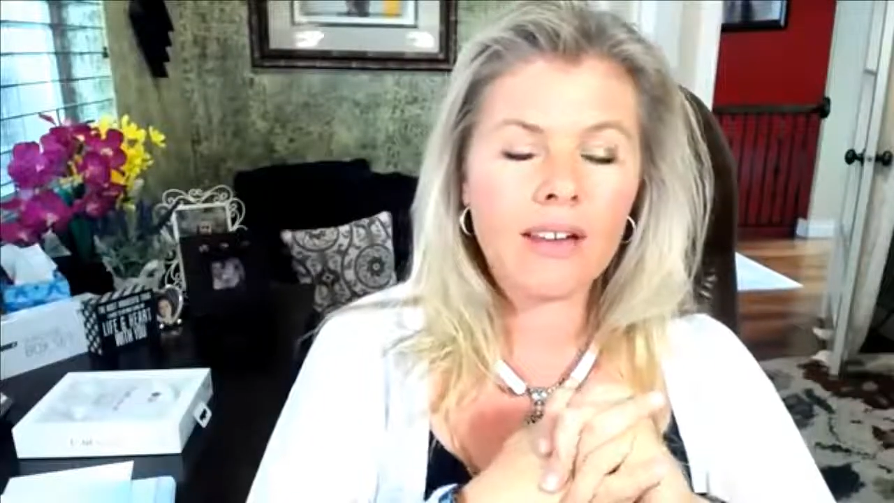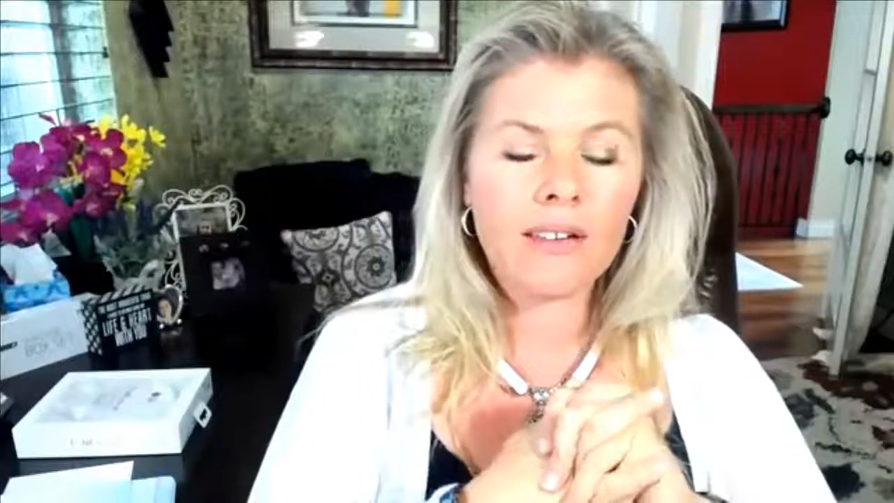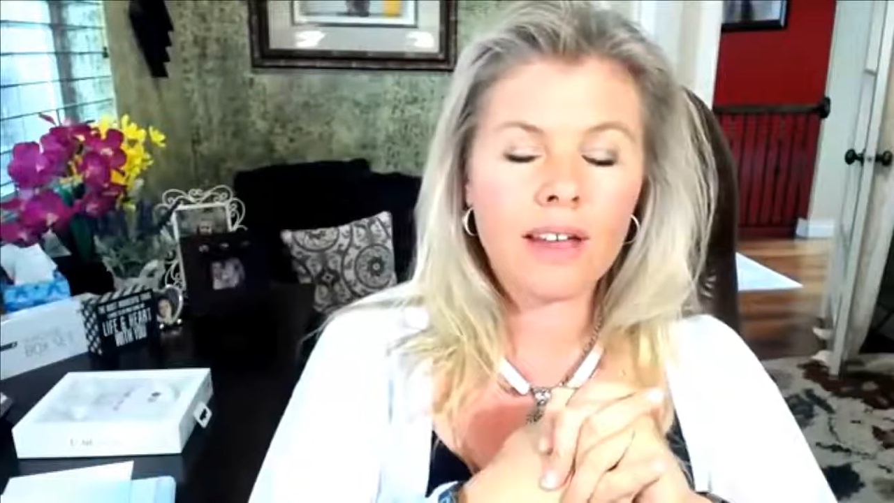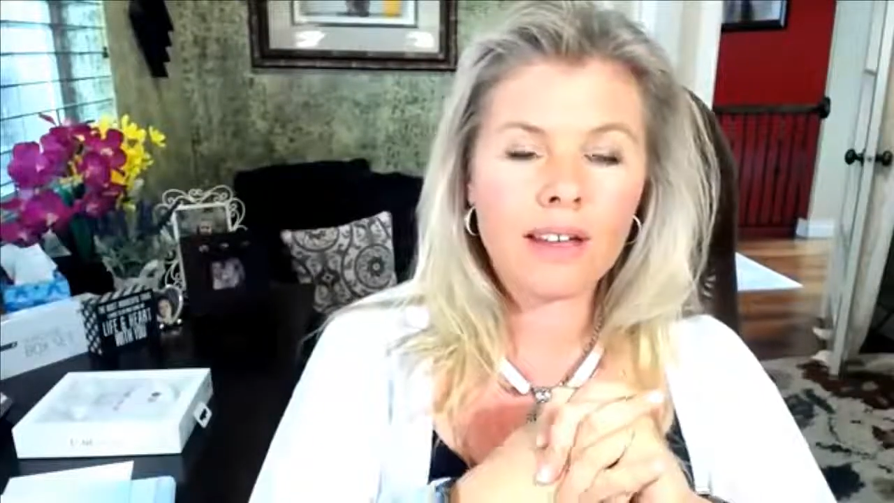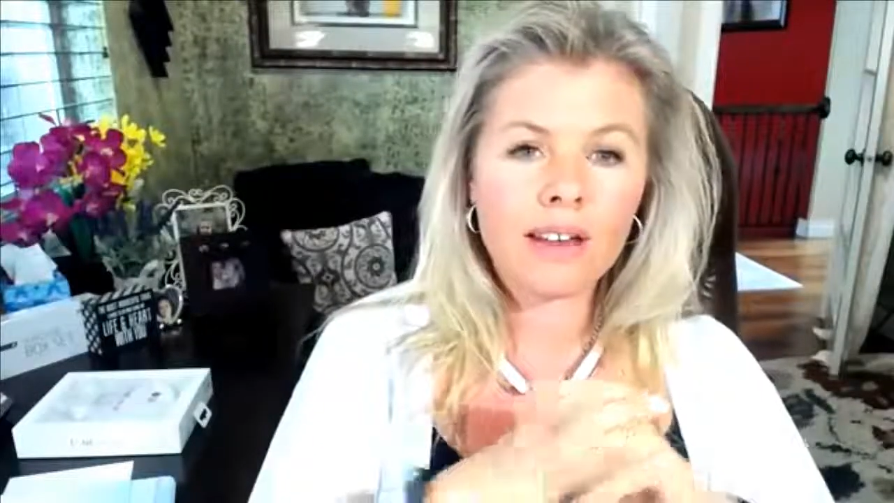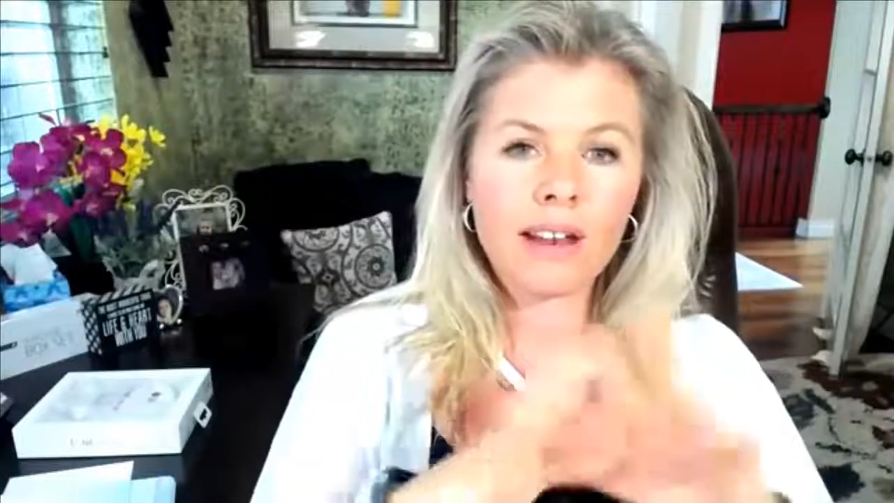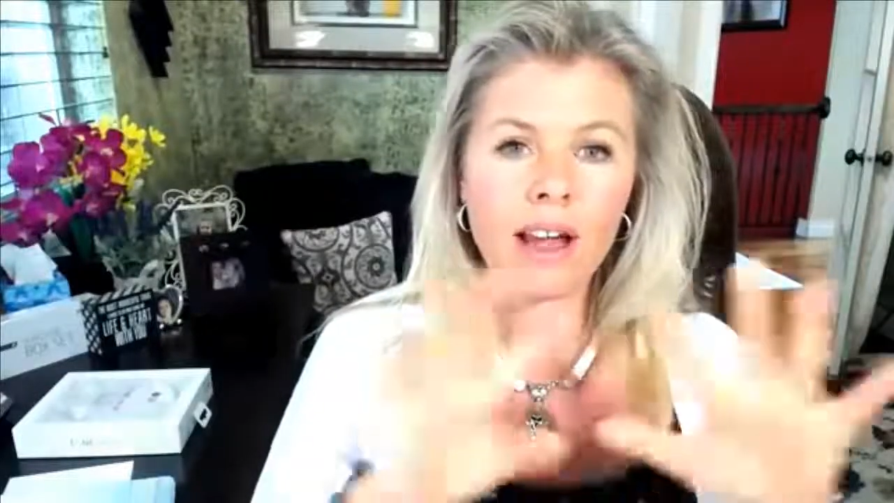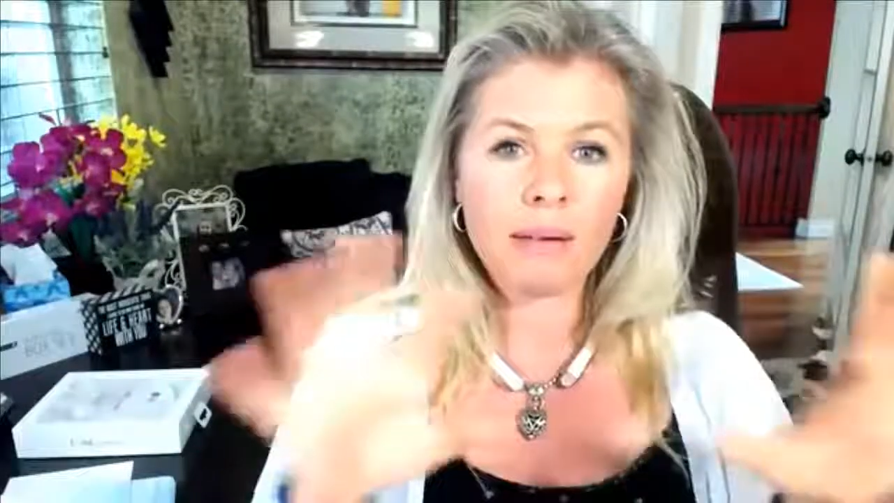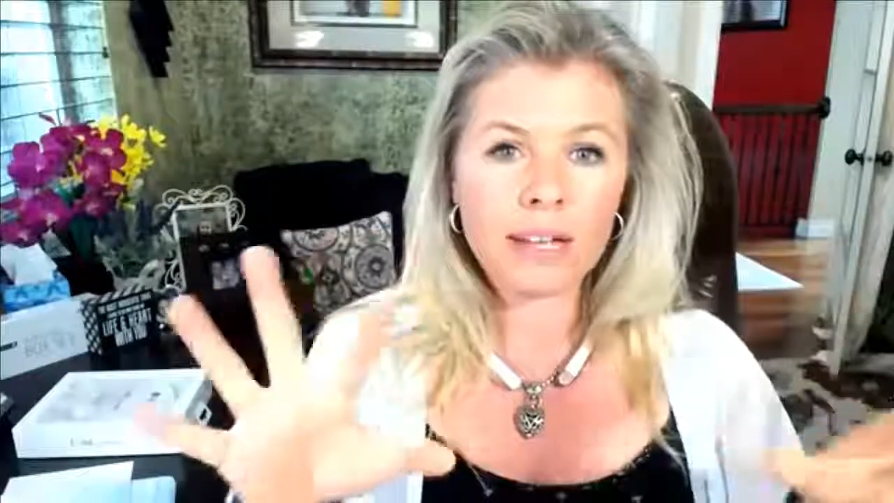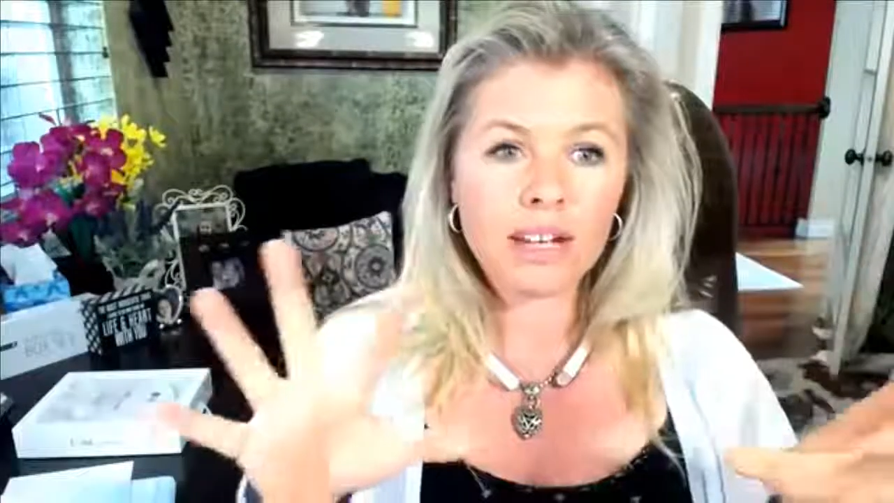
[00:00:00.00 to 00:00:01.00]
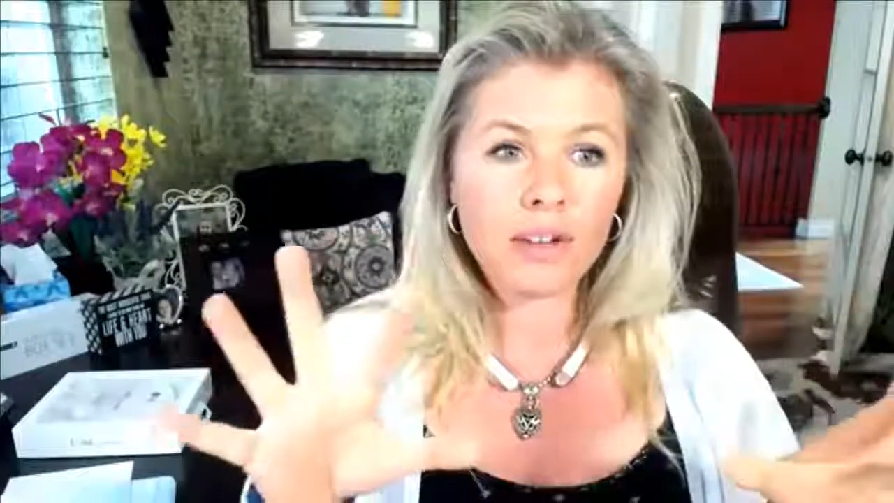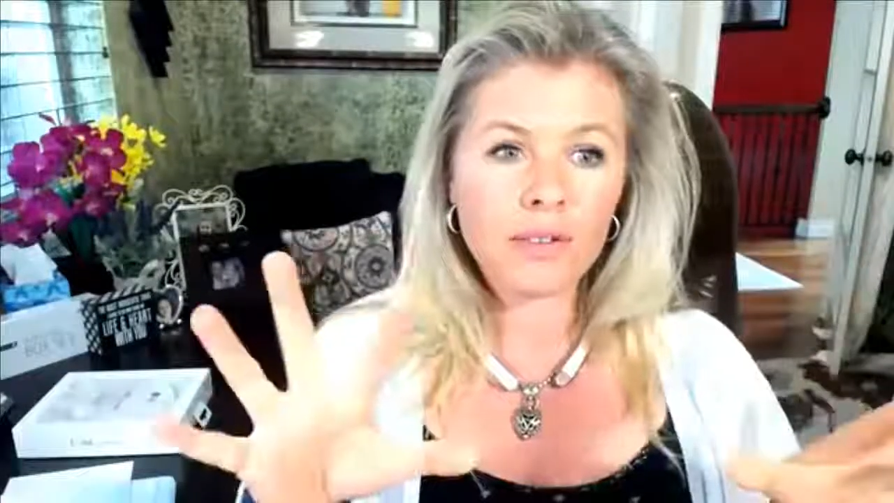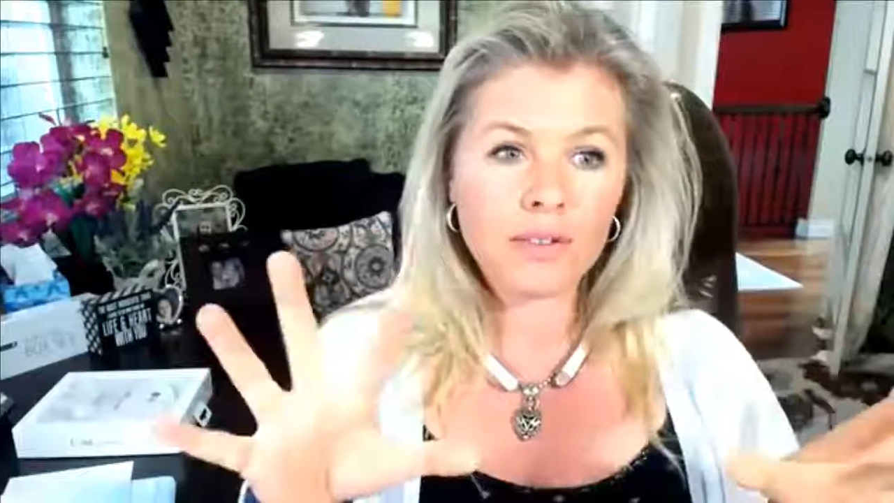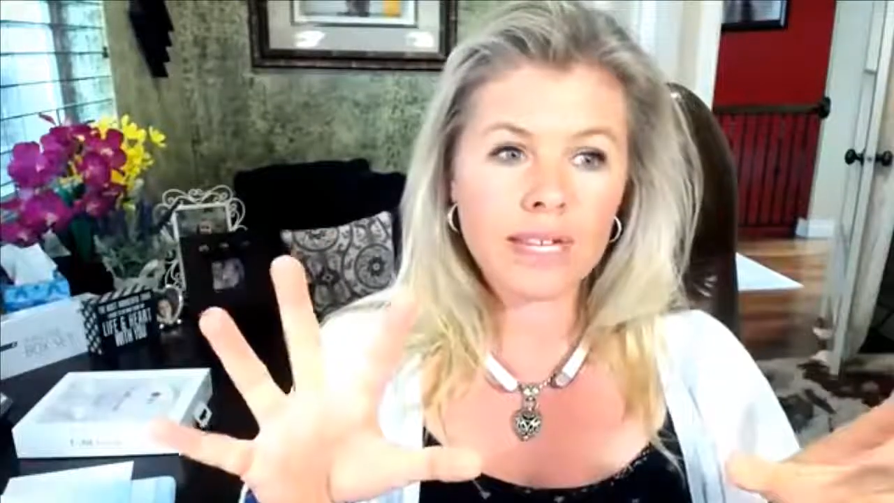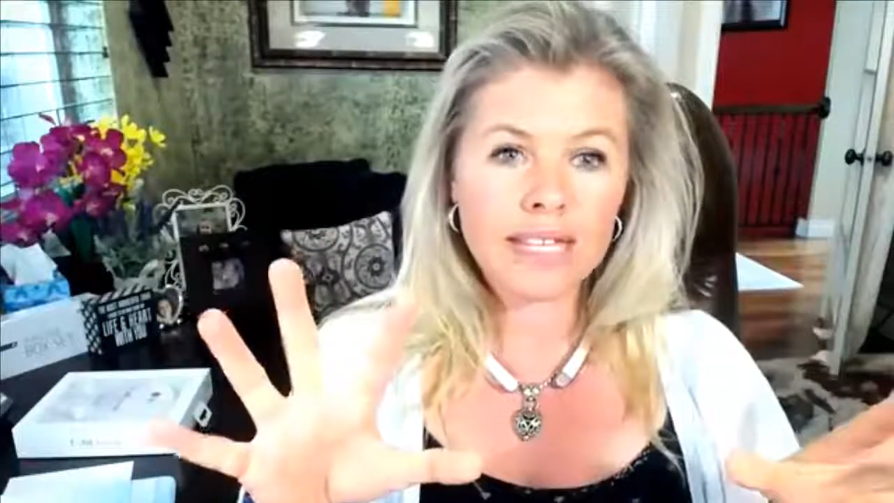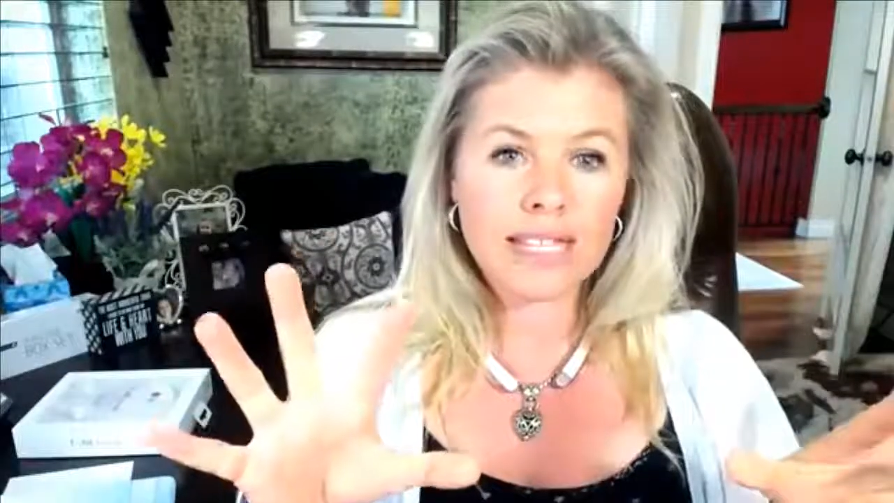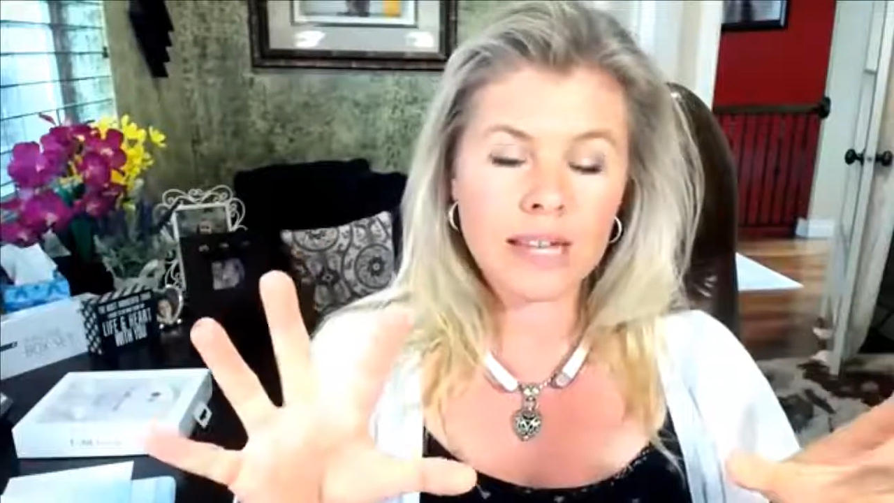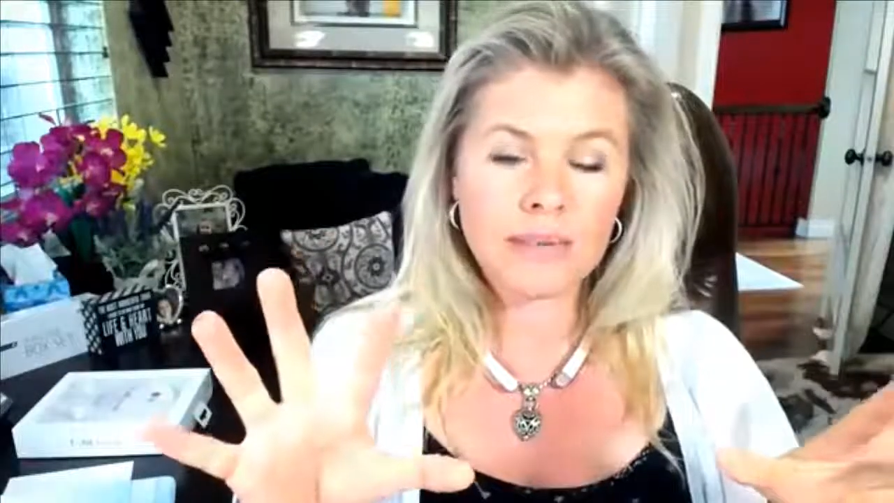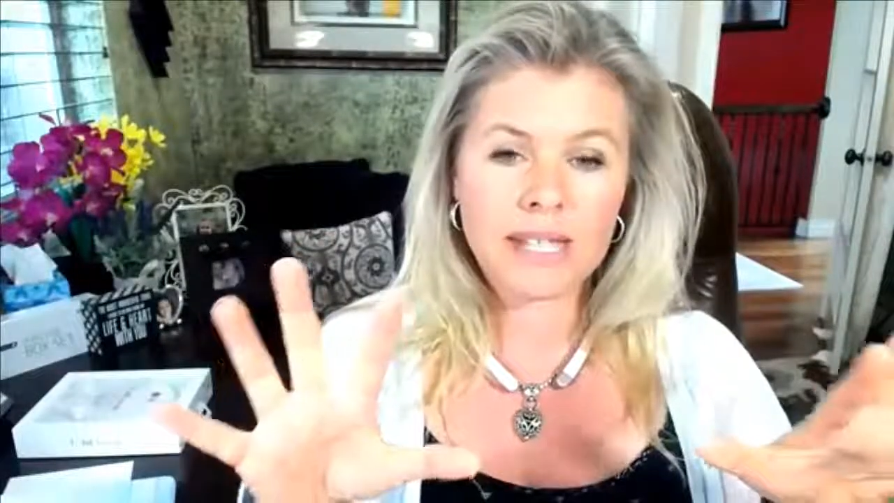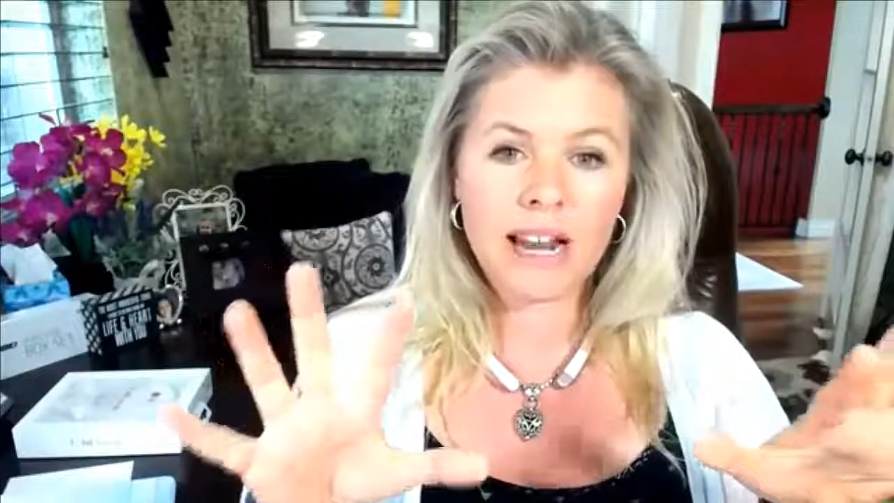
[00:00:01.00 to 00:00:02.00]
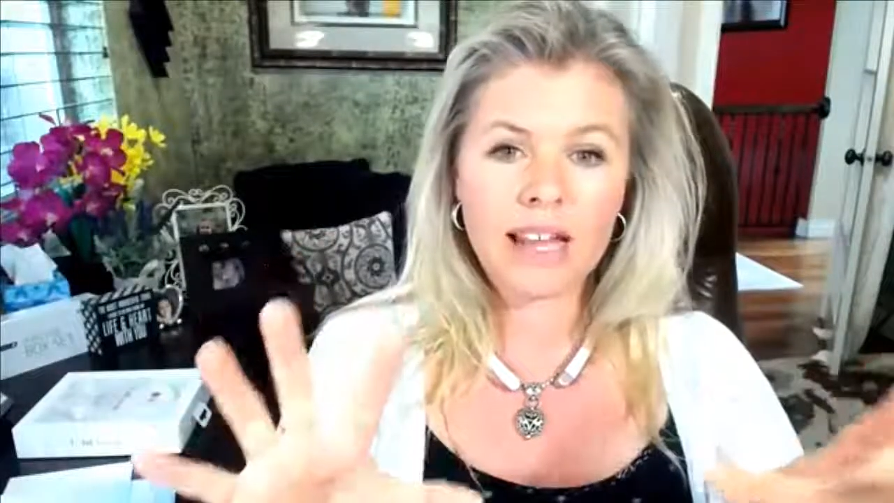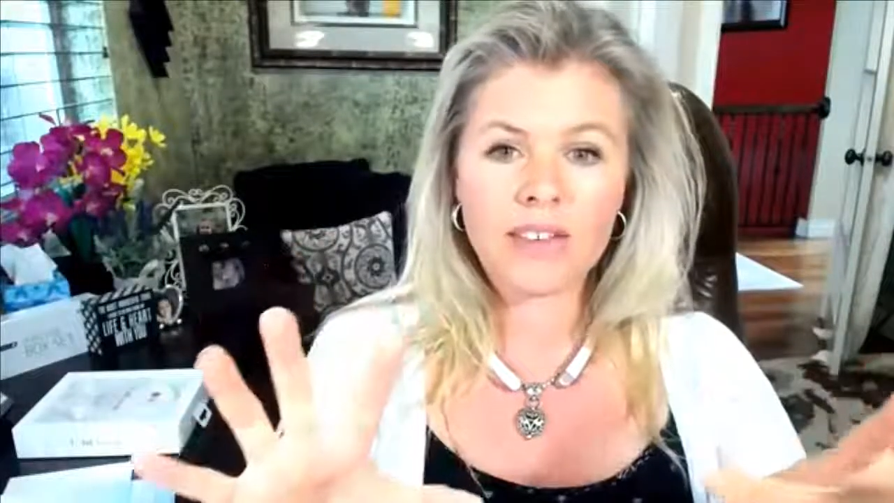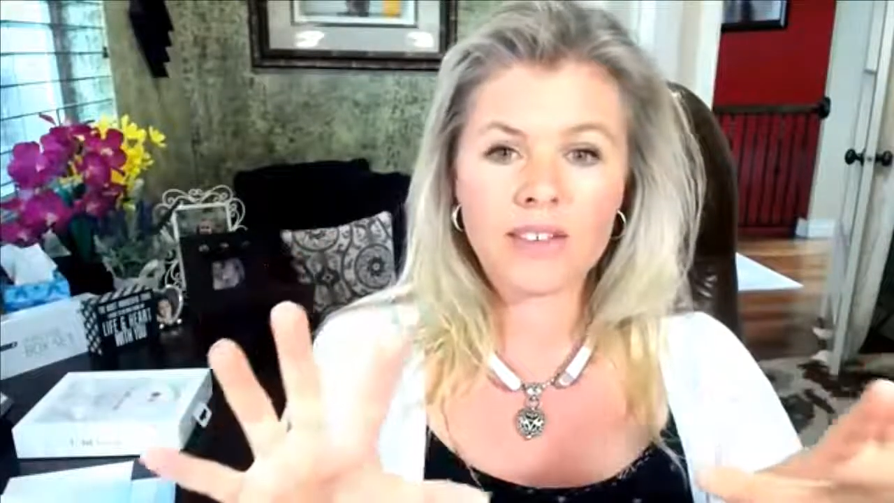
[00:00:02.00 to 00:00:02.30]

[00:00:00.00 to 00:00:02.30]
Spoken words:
and I'm going to go through these tips that